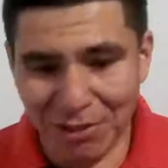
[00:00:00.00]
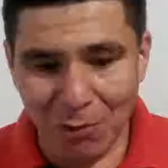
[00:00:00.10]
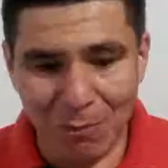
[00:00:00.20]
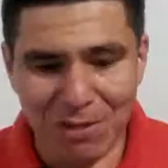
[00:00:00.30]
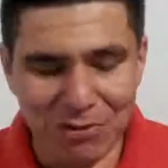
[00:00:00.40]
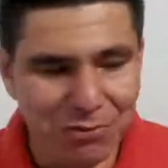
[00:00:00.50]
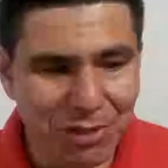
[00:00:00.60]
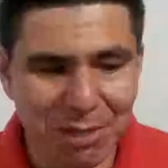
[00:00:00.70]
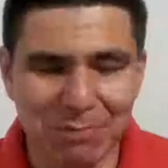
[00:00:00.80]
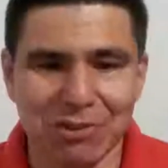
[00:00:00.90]
My
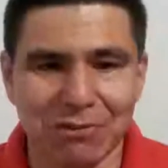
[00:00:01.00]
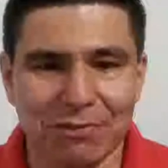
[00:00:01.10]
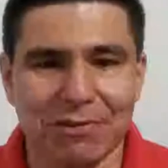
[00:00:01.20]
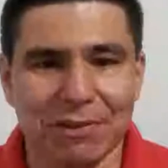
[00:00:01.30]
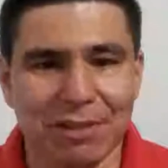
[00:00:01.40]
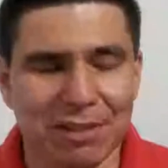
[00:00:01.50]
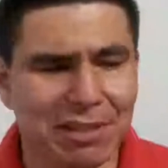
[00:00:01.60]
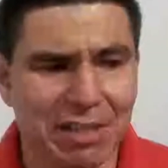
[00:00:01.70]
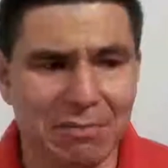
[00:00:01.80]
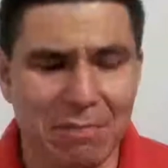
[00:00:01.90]
dreams of
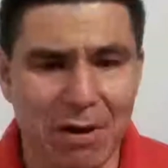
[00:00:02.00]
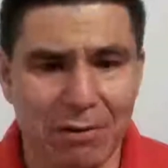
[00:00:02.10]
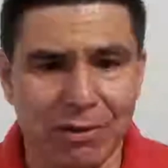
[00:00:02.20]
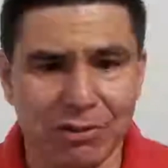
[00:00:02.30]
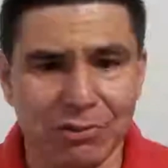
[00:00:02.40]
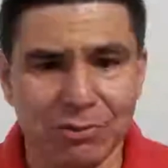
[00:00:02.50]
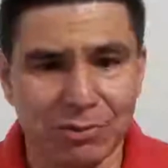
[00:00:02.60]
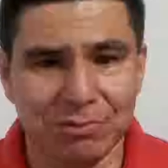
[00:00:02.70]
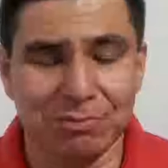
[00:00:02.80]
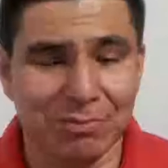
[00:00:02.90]
getting married to
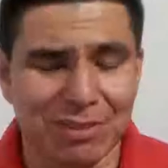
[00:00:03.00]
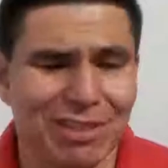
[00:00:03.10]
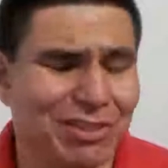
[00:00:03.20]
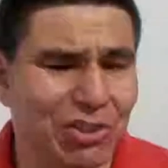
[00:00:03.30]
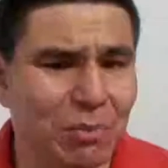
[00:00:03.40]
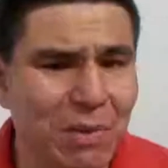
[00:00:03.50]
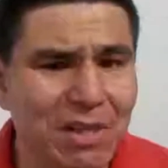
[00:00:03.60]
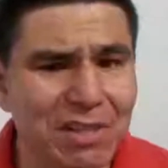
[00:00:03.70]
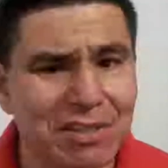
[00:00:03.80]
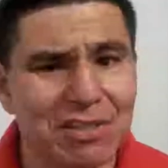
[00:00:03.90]

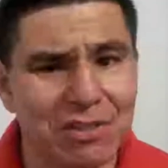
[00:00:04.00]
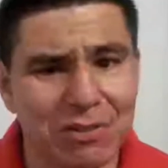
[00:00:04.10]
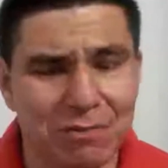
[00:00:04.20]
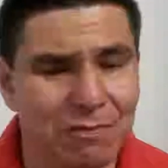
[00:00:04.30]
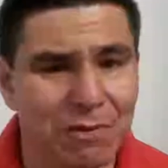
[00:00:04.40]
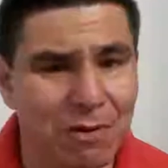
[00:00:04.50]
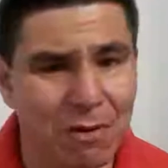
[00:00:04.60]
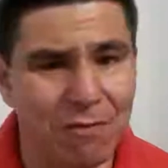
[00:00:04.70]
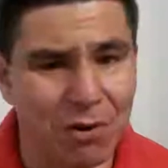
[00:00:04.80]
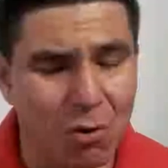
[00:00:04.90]
somebody
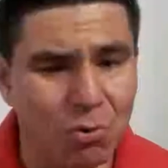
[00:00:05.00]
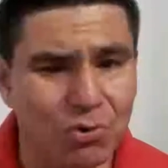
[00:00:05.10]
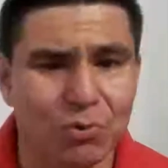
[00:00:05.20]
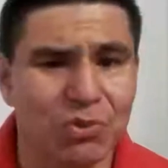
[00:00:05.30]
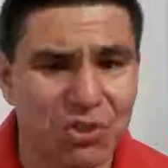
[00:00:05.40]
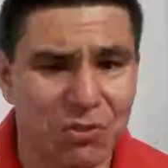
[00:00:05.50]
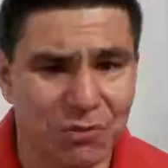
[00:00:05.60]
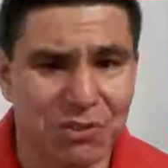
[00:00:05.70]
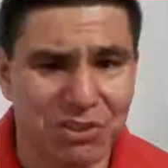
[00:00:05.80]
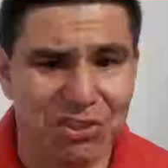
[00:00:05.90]
with cultural
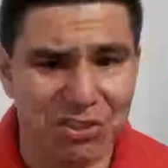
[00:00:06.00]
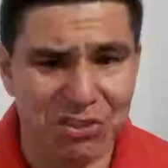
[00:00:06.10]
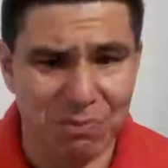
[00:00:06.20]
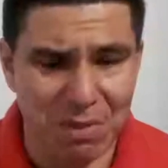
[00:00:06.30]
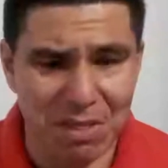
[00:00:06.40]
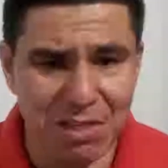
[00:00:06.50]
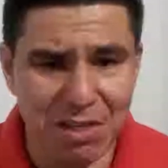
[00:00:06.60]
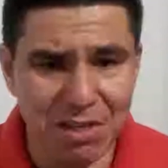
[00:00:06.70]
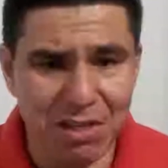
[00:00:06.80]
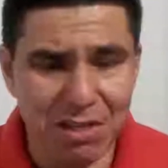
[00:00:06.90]
differences than me,
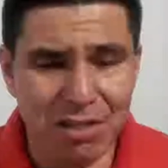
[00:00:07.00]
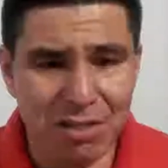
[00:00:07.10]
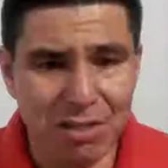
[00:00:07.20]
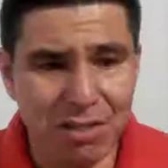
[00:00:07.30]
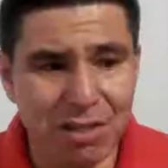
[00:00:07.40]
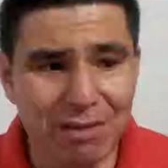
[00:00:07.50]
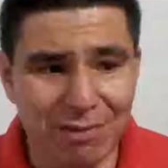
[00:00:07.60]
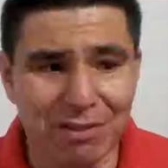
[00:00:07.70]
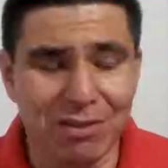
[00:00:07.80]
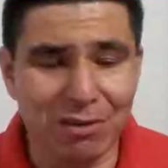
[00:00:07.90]

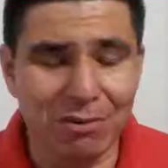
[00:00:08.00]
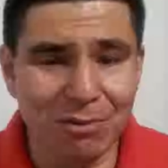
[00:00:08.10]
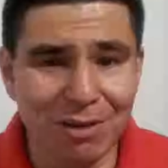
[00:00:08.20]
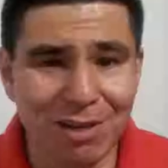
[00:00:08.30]
even though